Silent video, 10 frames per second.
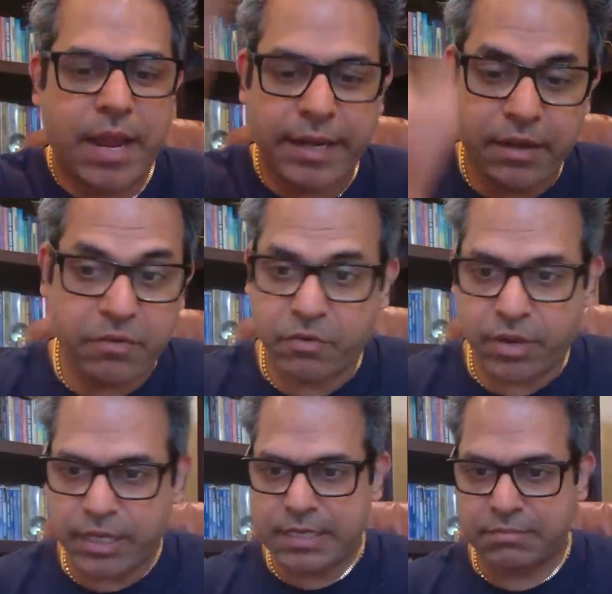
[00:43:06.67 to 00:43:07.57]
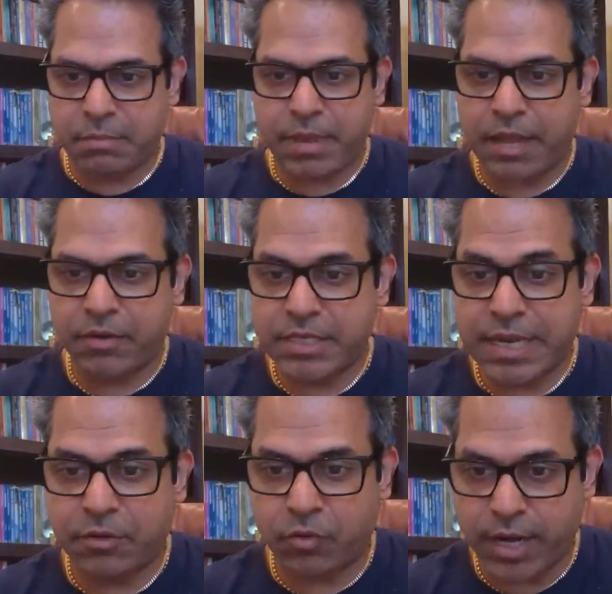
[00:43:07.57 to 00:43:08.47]
I didn't even realize my
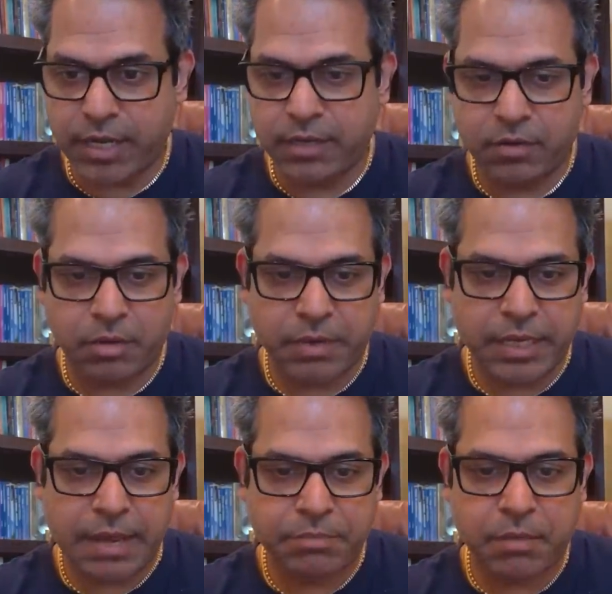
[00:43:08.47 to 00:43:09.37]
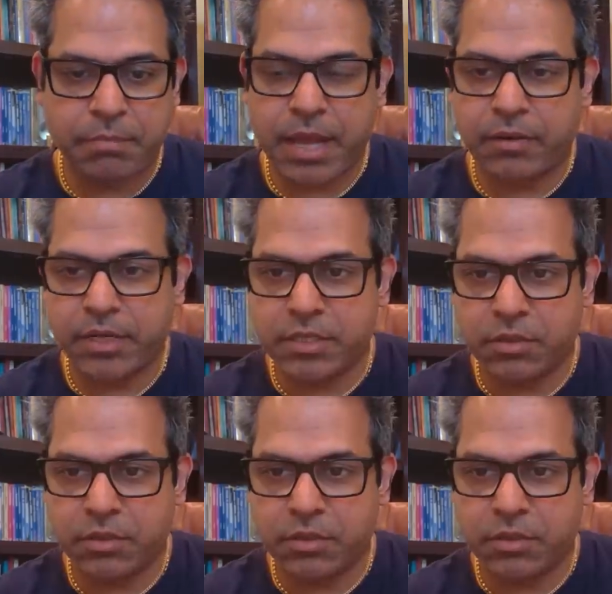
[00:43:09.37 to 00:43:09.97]
battery's at red on my laptop battery.